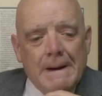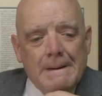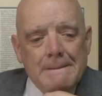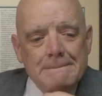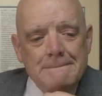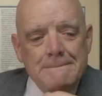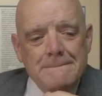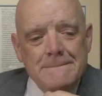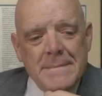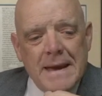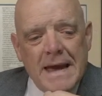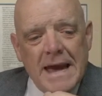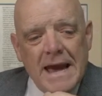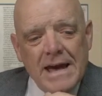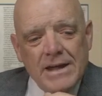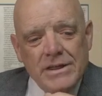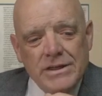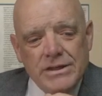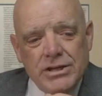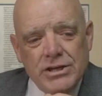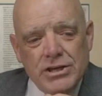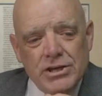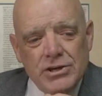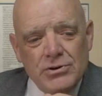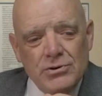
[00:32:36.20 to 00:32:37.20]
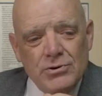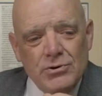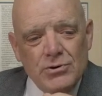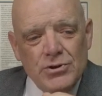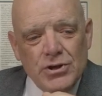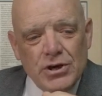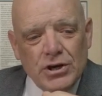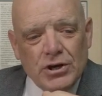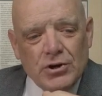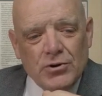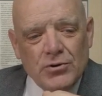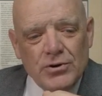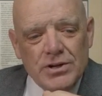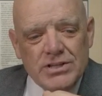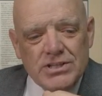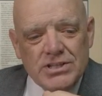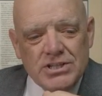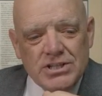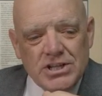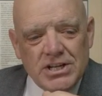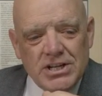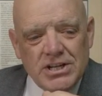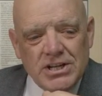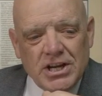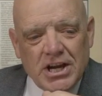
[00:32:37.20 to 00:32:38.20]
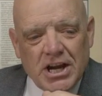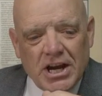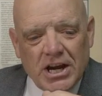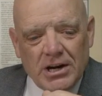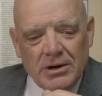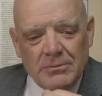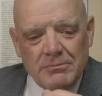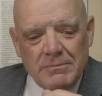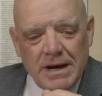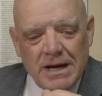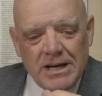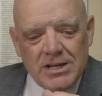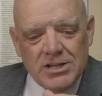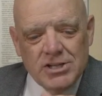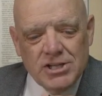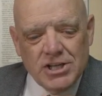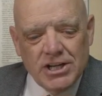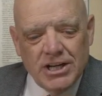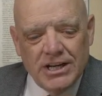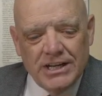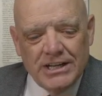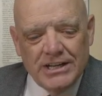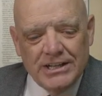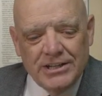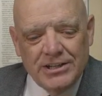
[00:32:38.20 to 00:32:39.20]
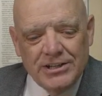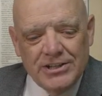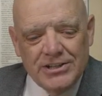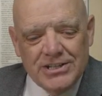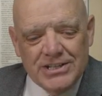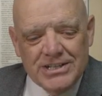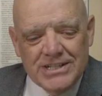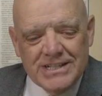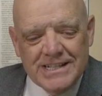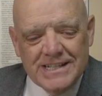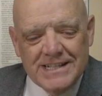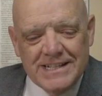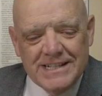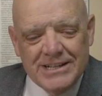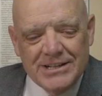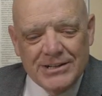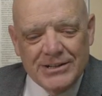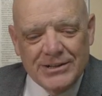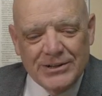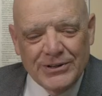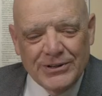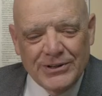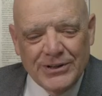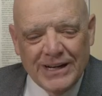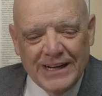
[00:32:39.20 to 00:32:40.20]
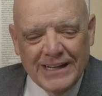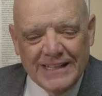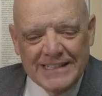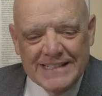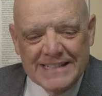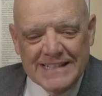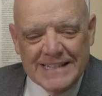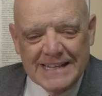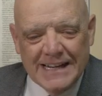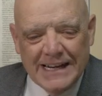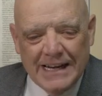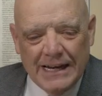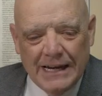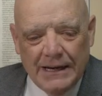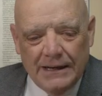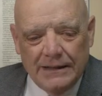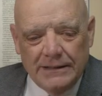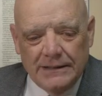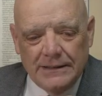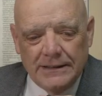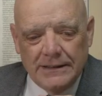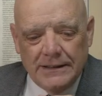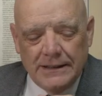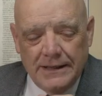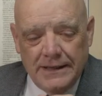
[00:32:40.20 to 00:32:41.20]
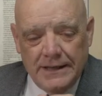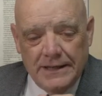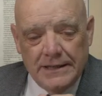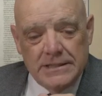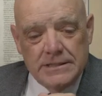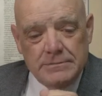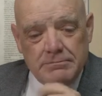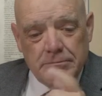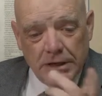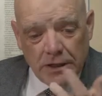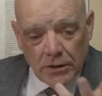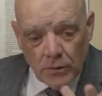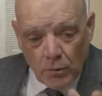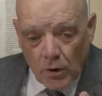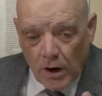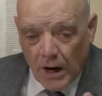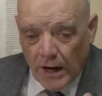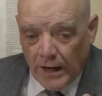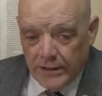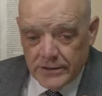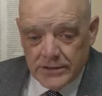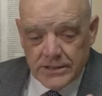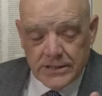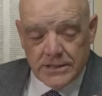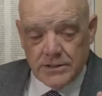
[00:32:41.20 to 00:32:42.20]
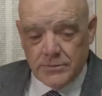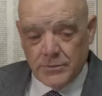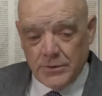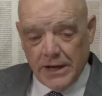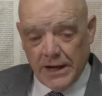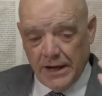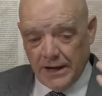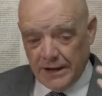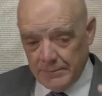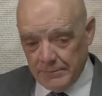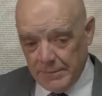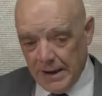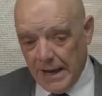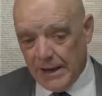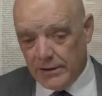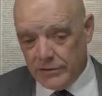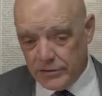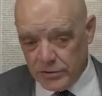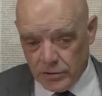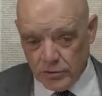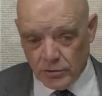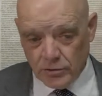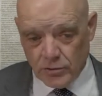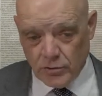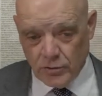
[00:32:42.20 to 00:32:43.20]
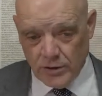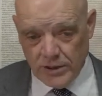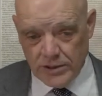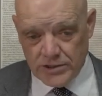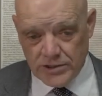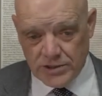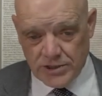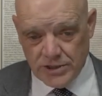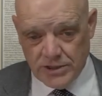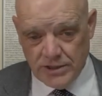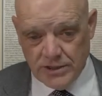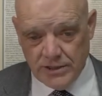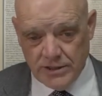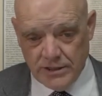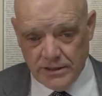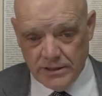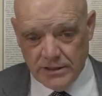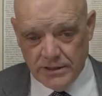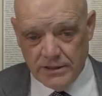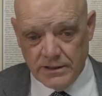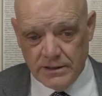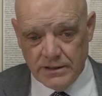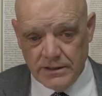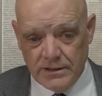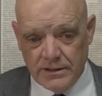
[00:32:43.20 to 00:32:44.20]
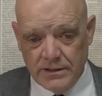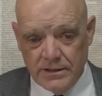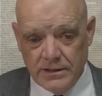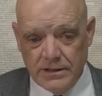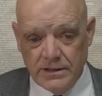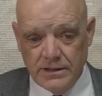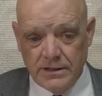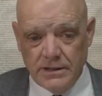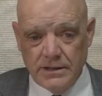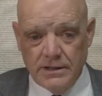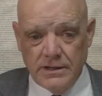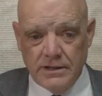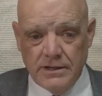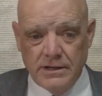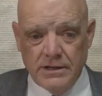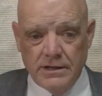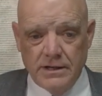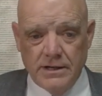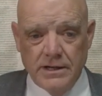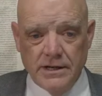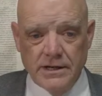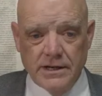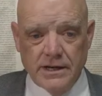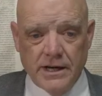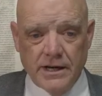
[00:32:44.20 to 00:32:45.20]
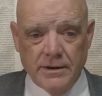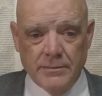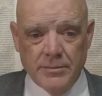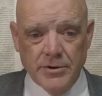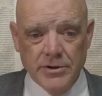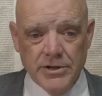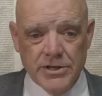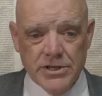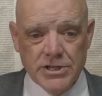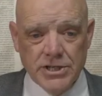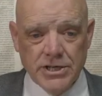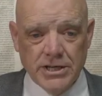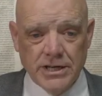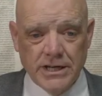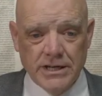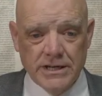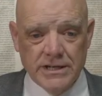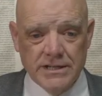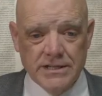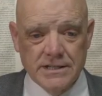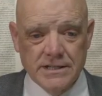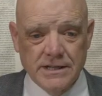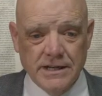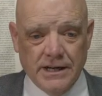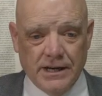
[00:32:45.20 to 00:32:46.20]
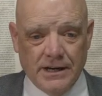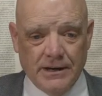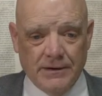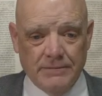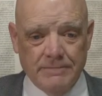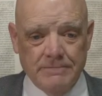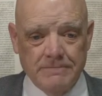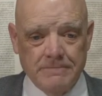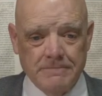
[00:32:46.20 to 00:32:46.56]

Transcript: Matthew the Christian curmudgeon, good to see you. It's, uh, it's been a while since we had a Matthew question here, and I appreciate, uh,